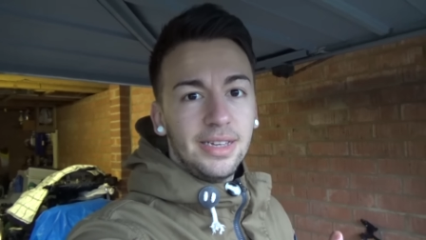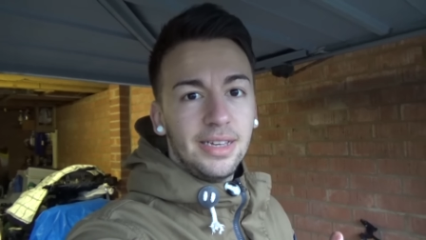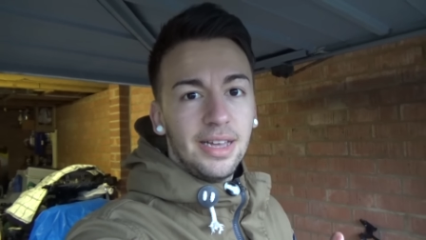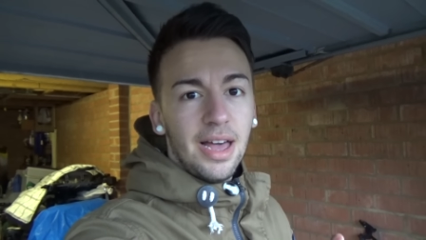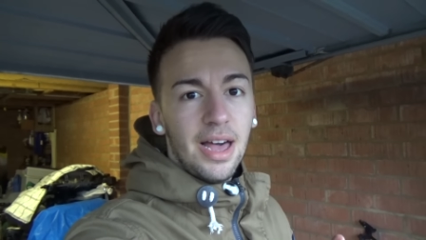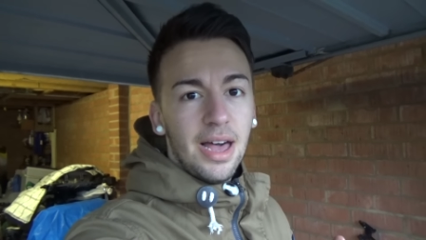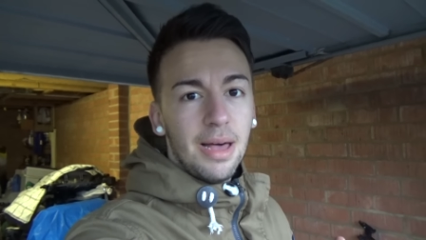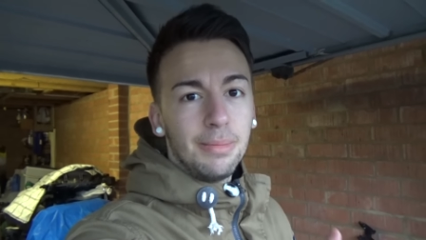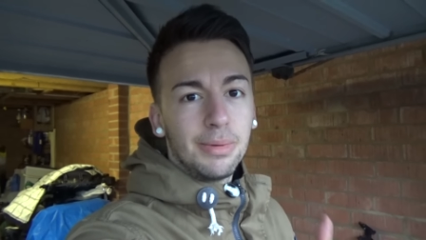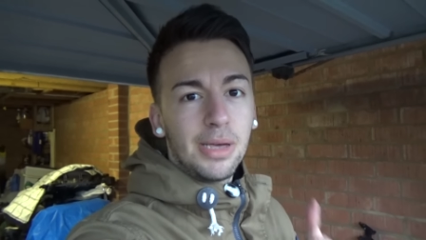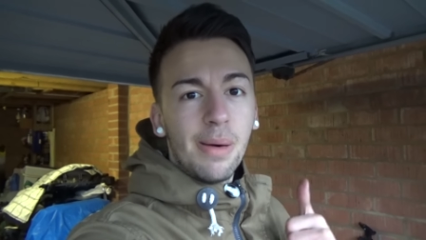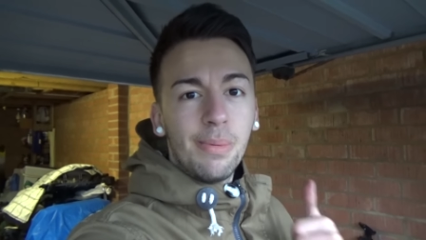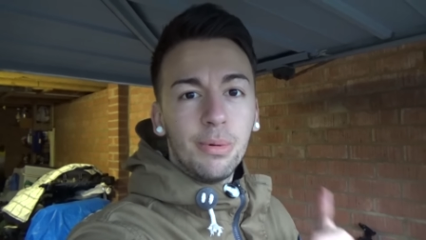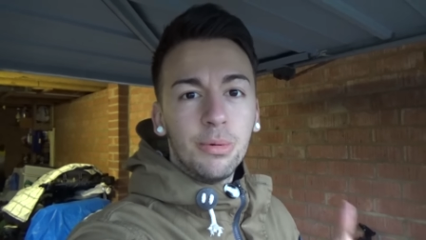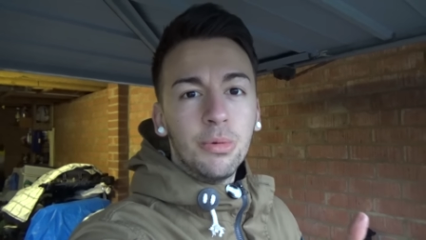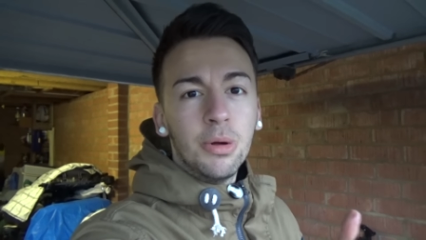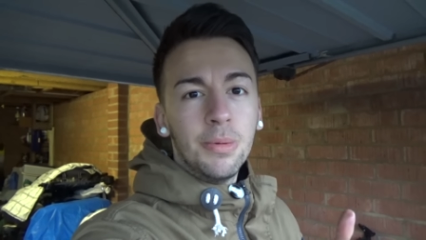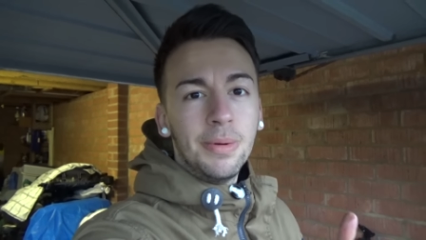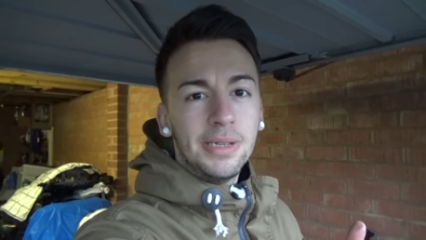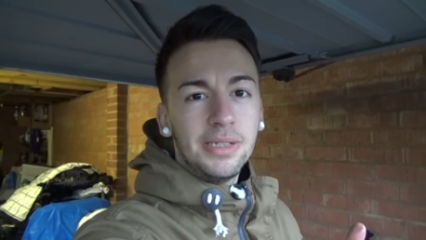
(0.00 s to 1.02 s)
Couple
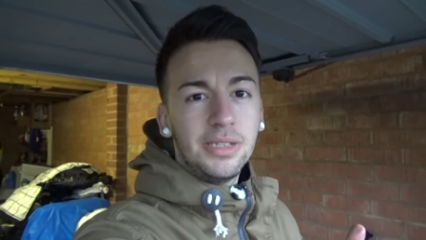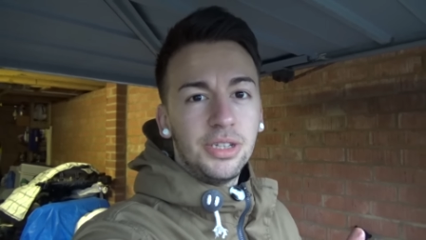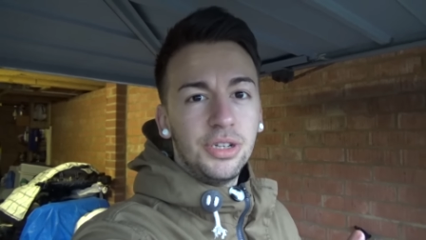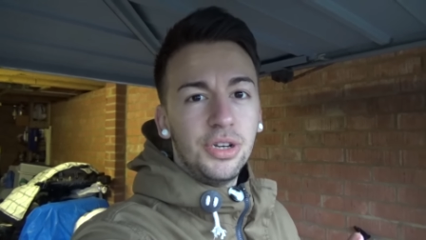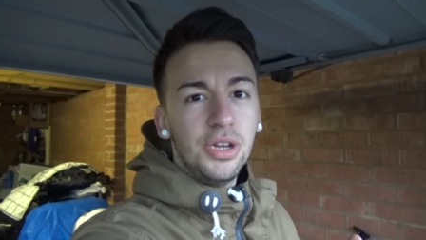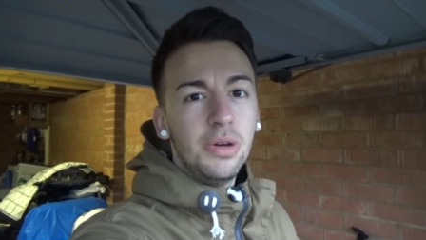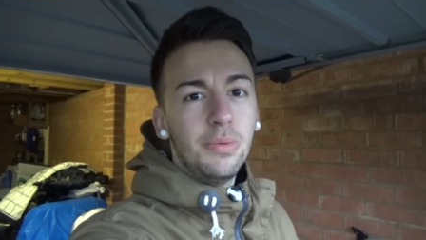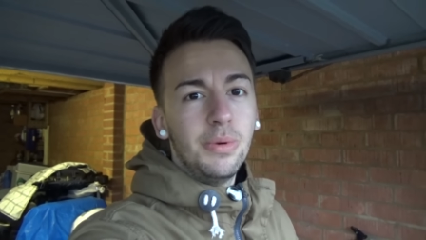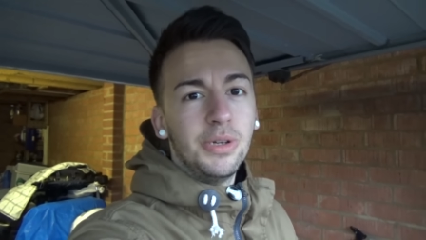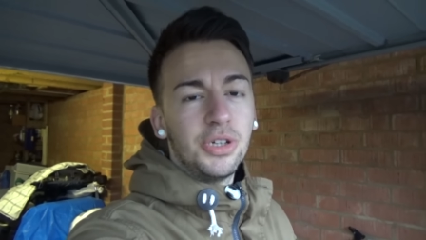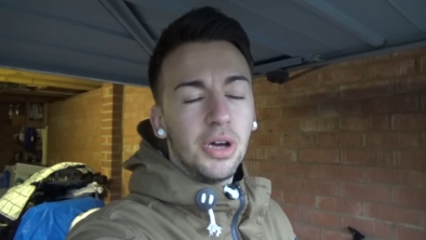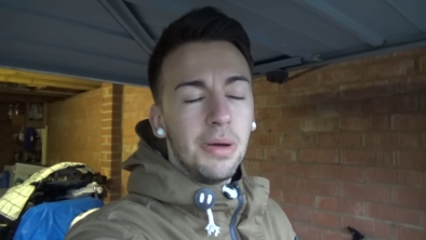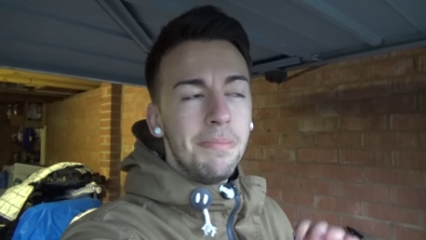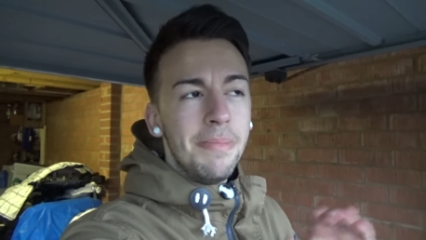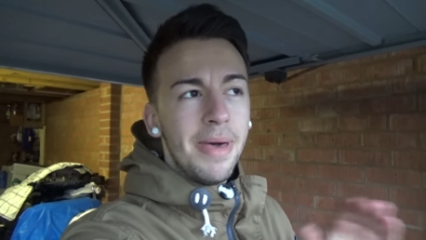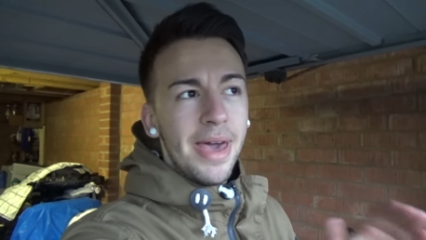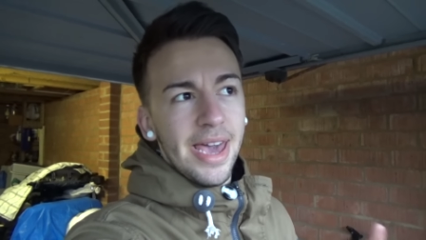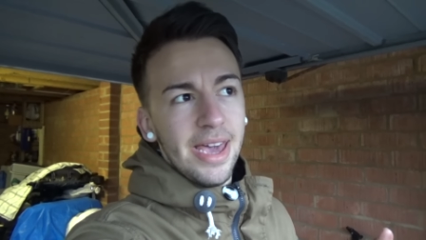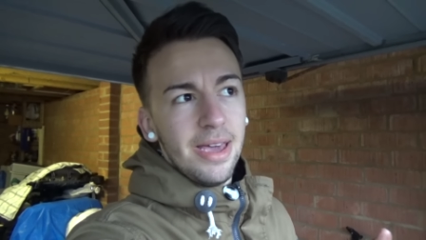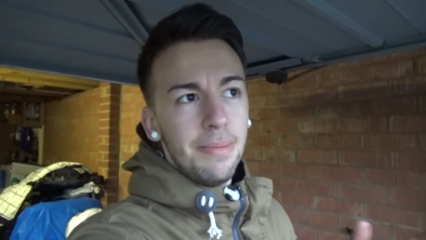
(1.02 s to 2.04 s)
more bits to do, which I
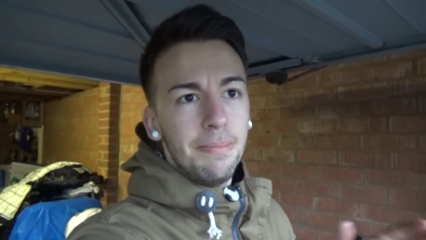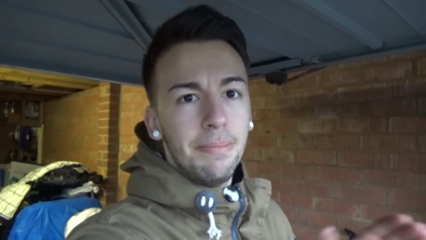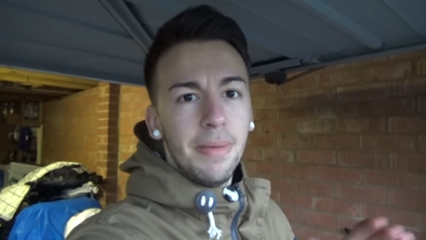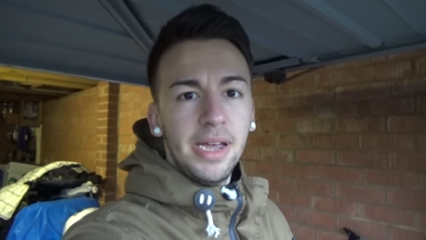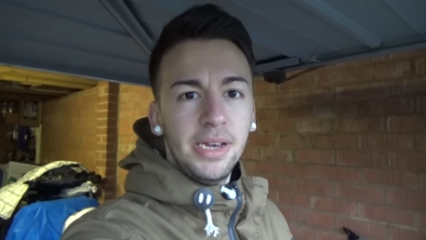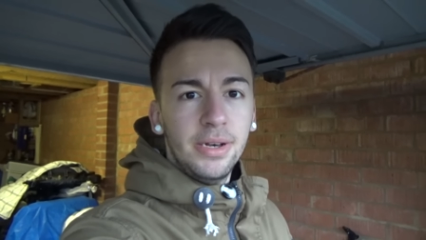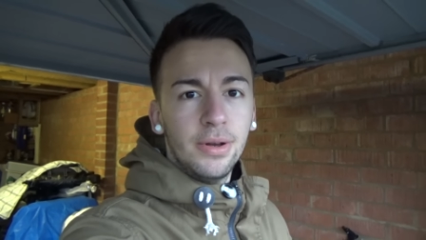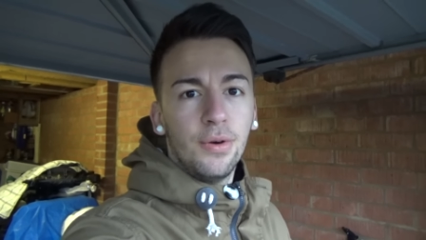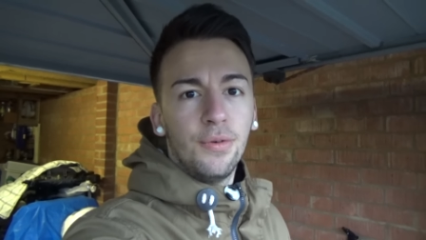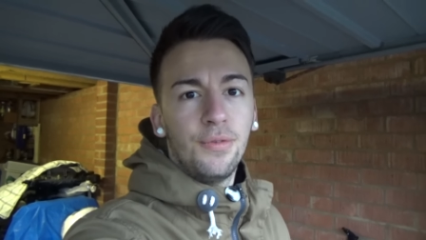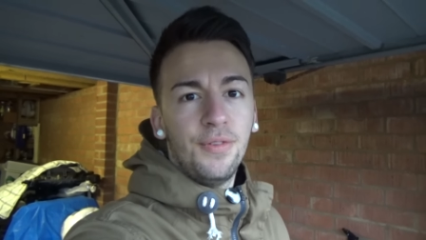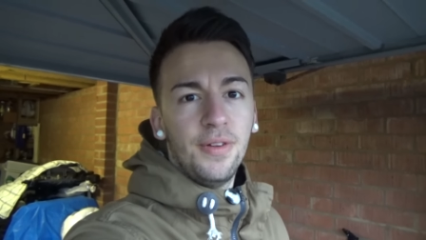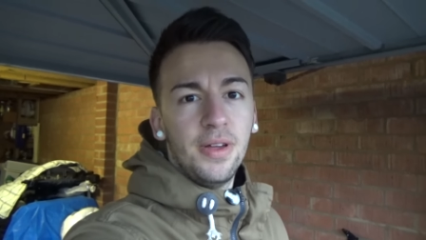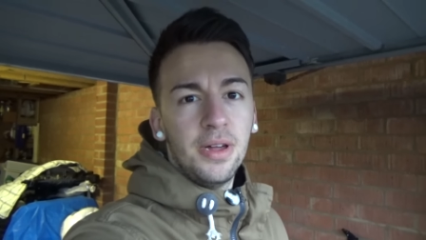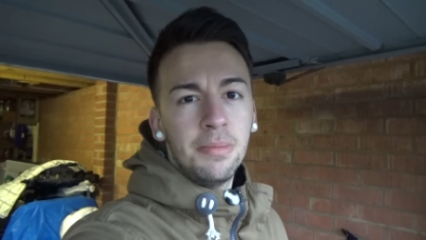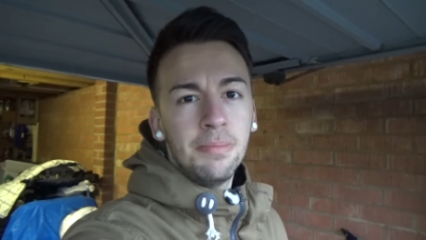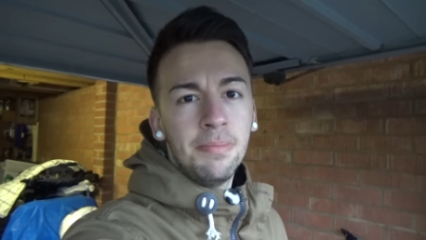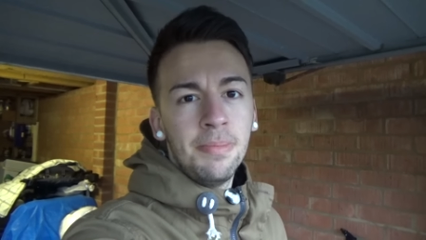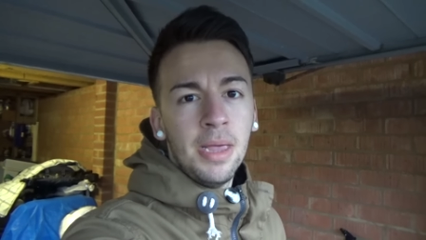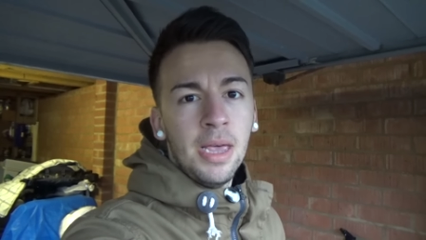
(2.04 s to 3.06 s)
may not
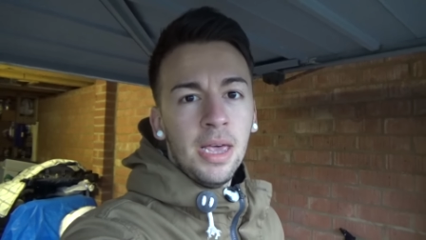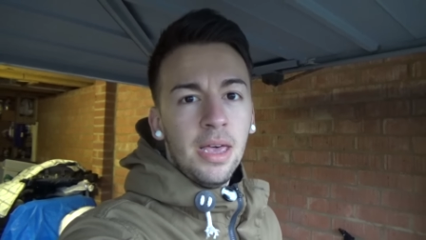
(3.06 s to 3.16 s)
film.